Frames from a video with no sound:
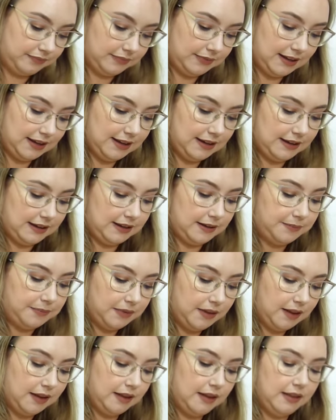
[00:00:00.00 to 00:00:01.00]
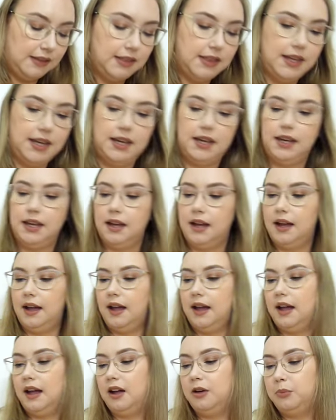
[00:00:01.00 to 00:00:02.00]
In here. The
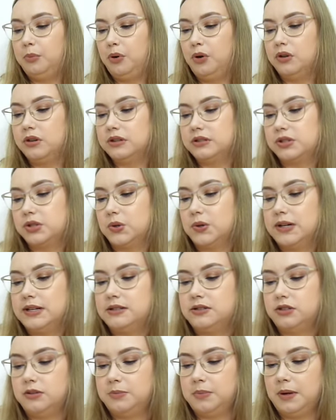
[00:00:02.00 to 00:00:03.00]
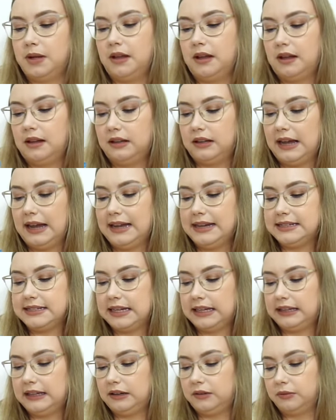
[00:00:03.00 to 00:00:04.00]
Paula's Choice Super Light
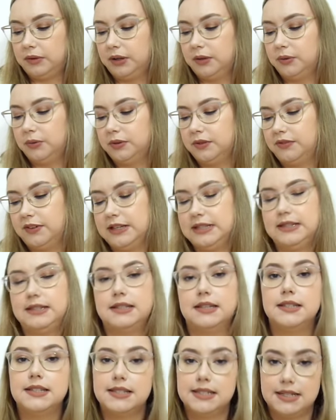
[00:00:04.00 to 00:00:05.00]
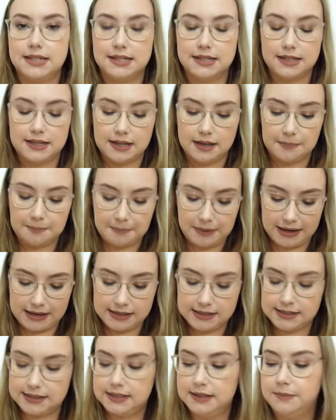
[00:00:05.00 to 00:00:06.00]
Daily Wrinkle Defense Tinted
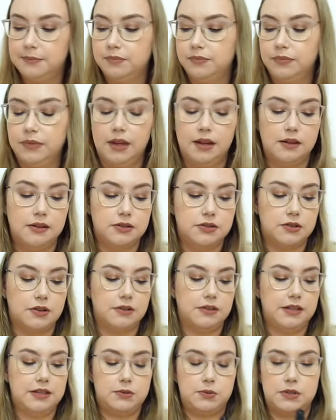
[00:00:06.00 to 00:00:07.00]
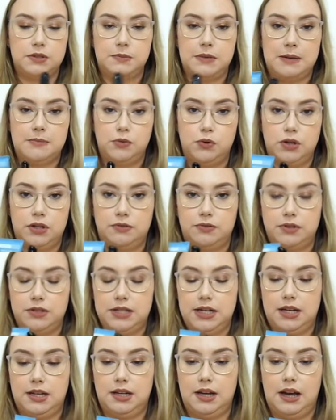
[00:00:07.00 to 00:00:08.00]
Base. So this was my morning
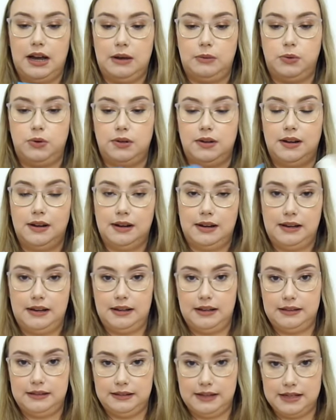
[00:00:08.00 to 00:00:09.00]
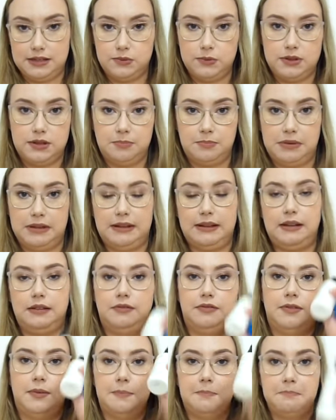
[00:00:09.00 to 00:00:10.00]
routine. I would cleanse with the
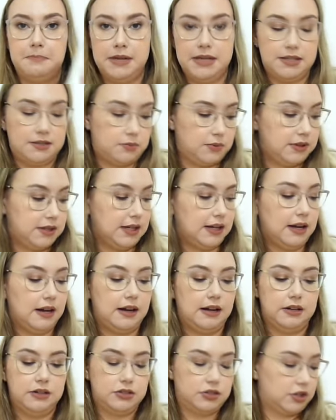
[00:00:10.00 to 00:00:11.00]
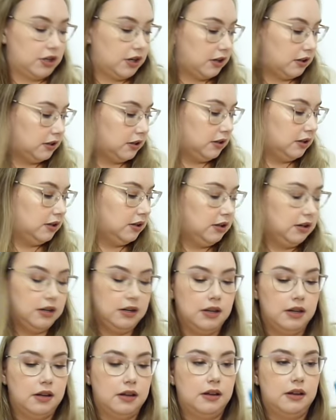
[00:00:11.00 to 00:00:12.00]
Belief, mist with the Kaja,
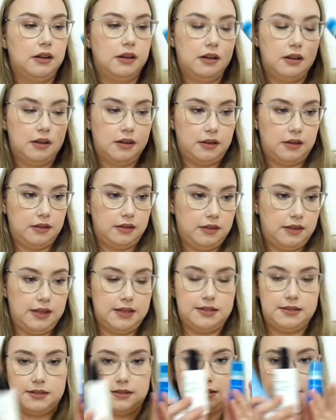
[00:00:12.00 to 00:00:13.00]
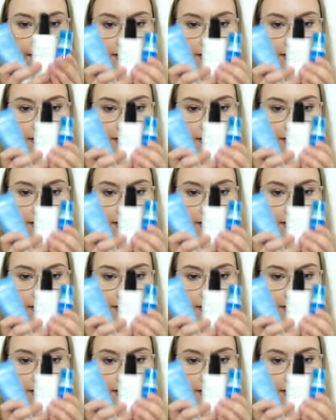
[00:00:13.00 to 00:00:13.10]
this,